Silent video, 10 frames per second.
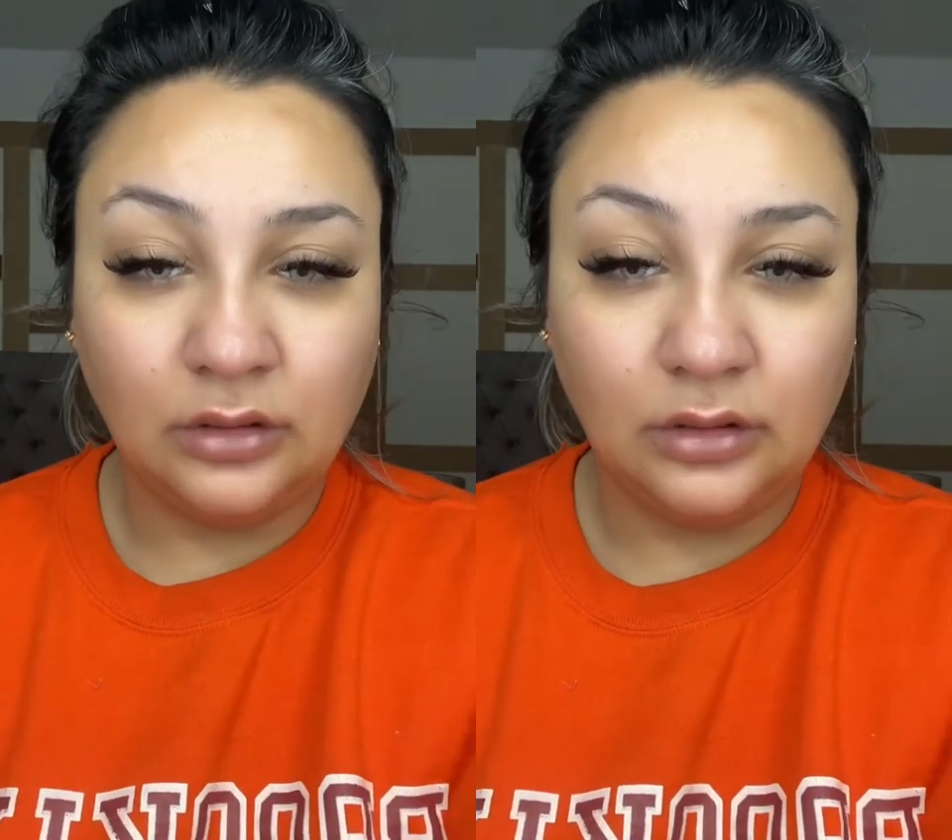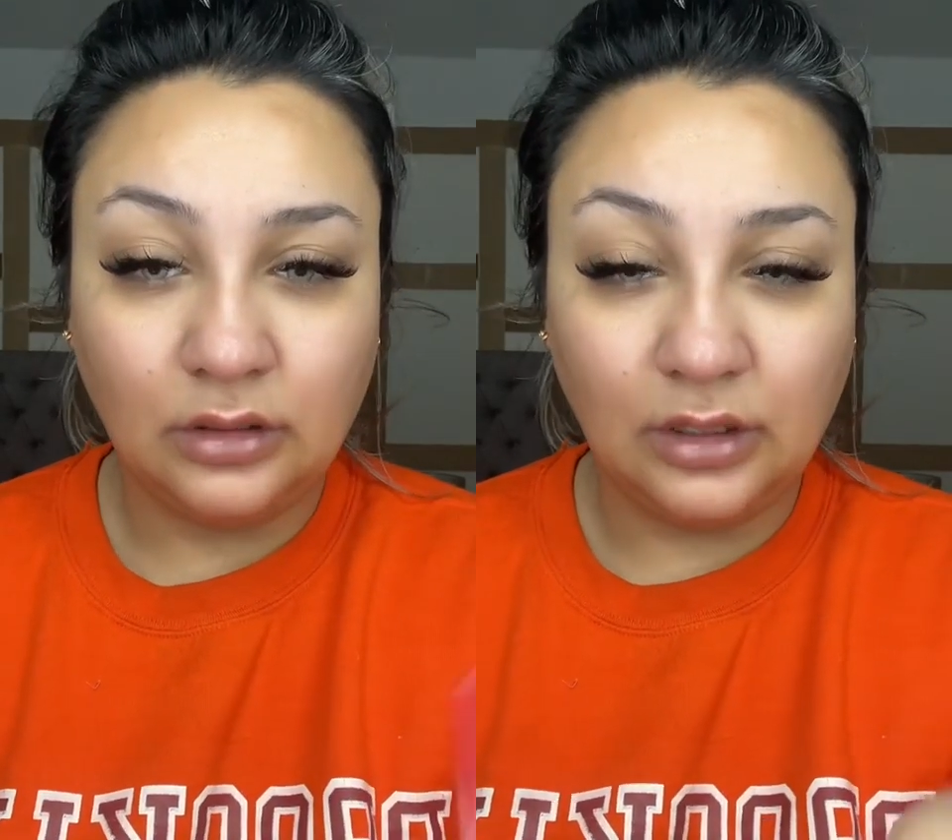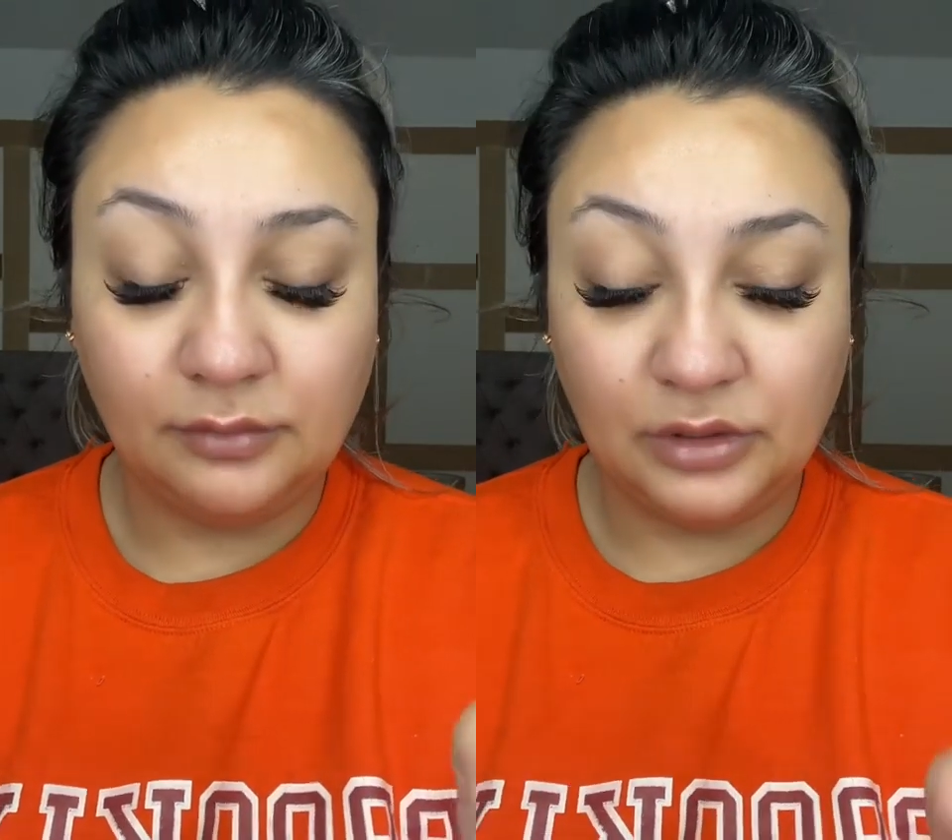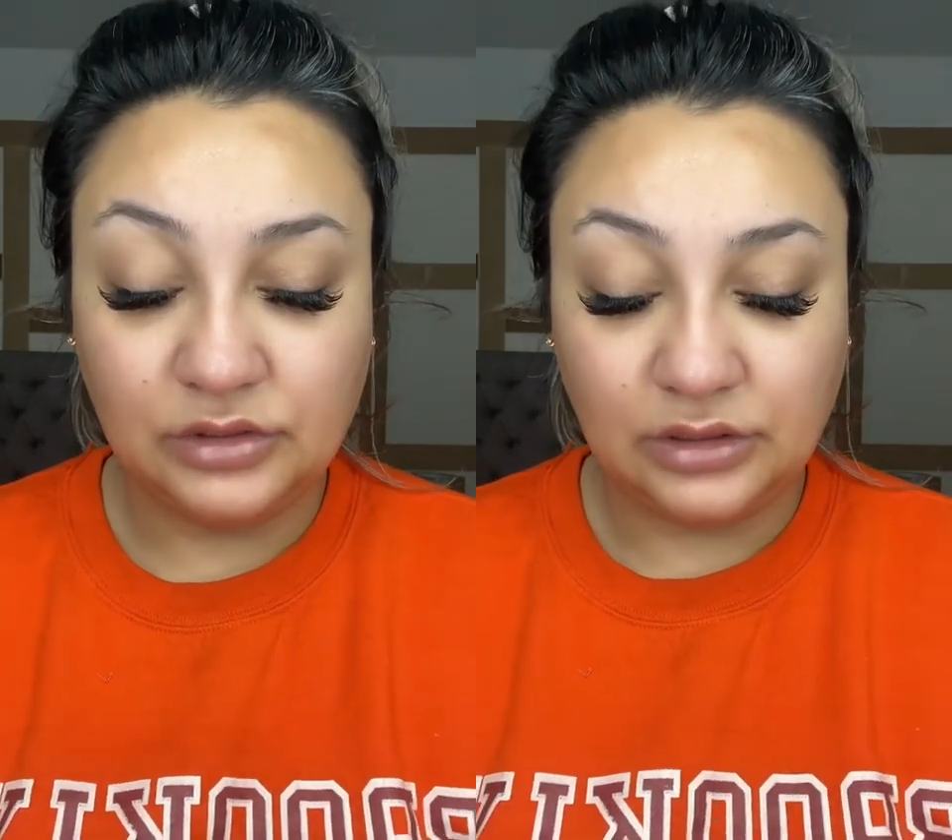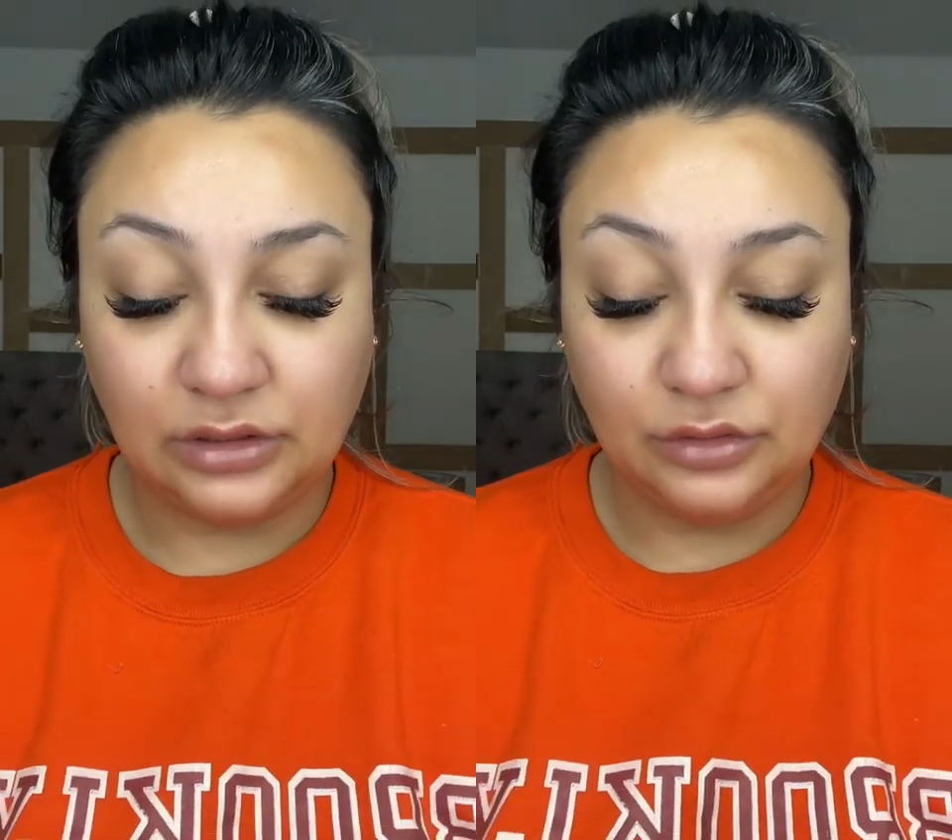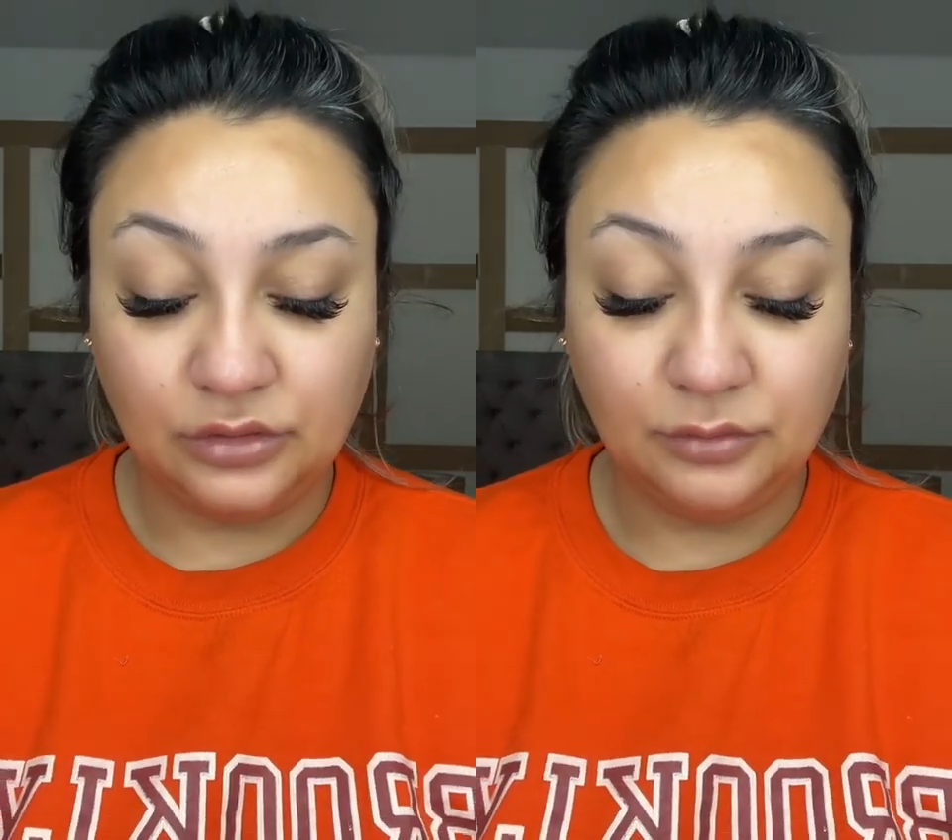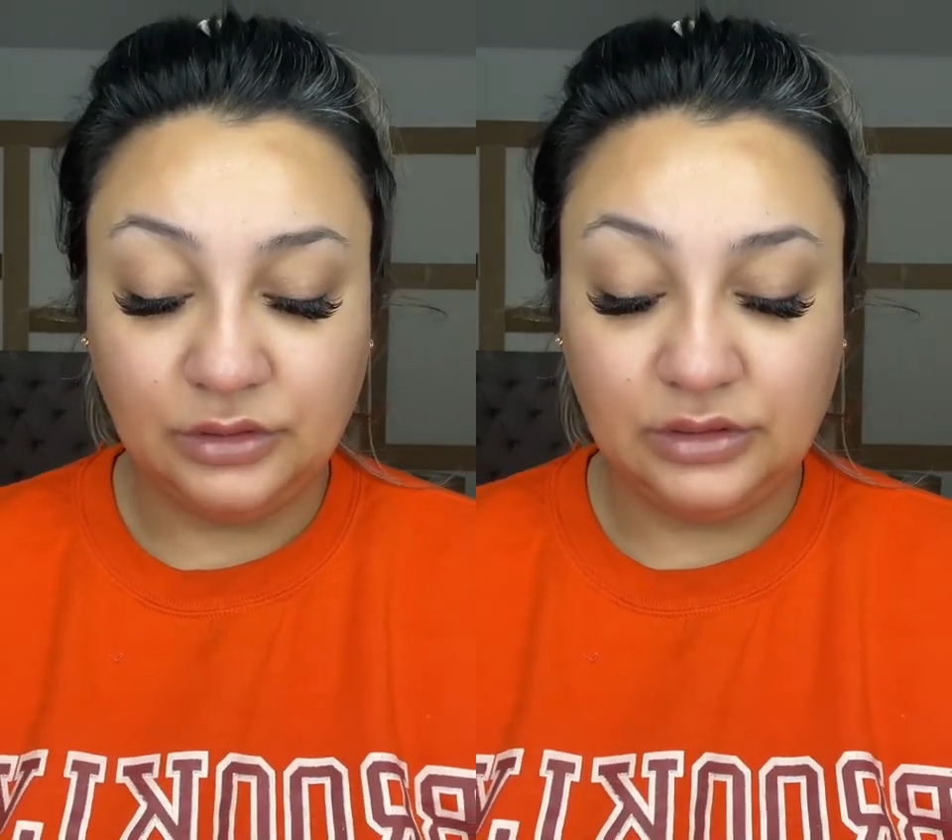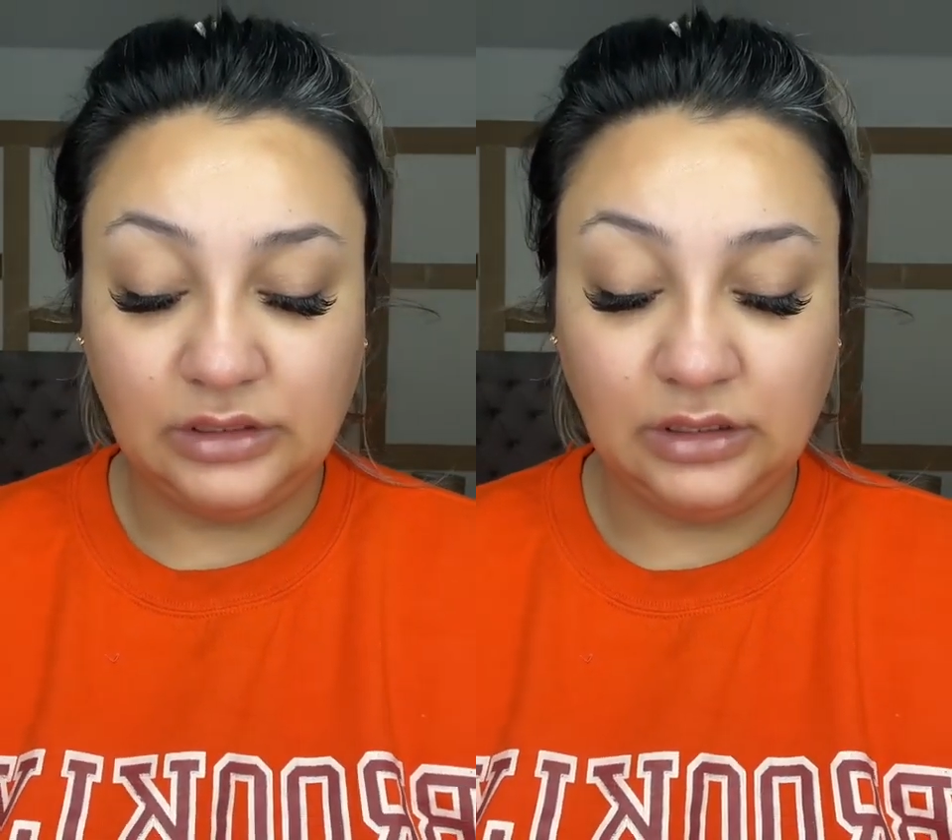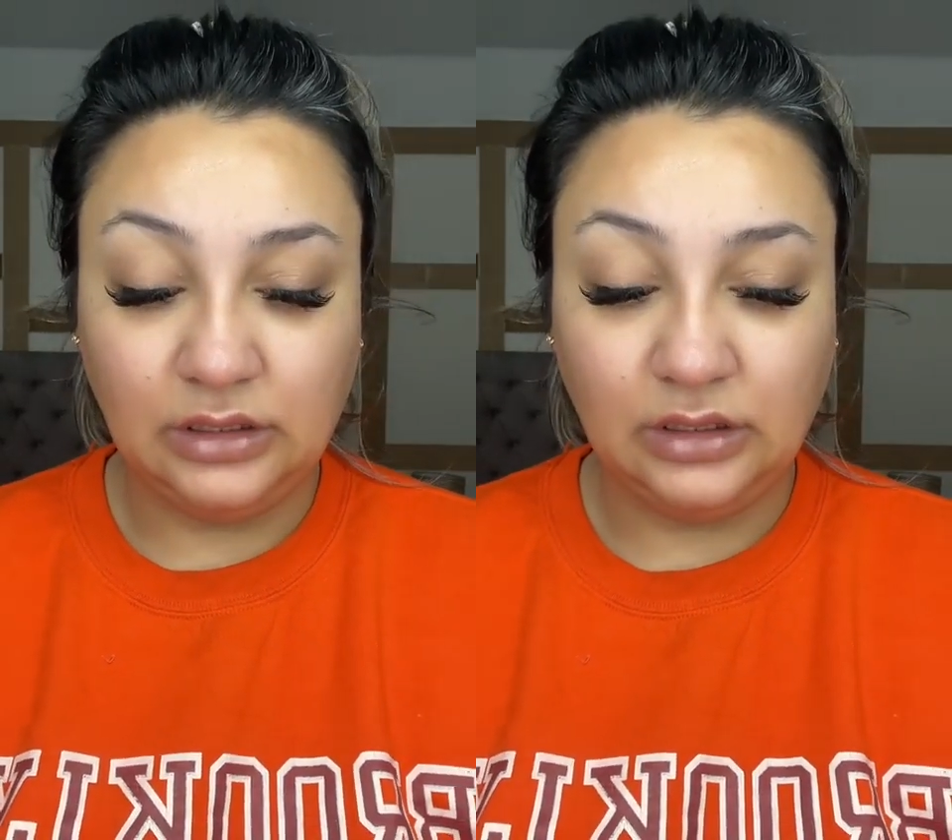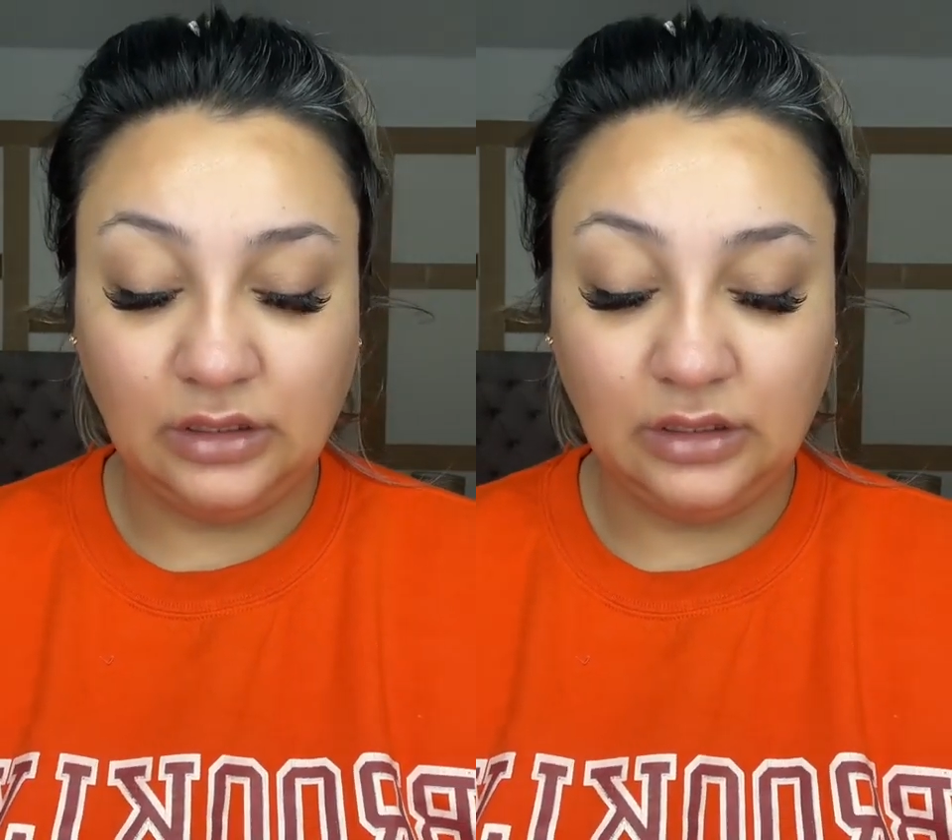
I'm using the Huda Beauty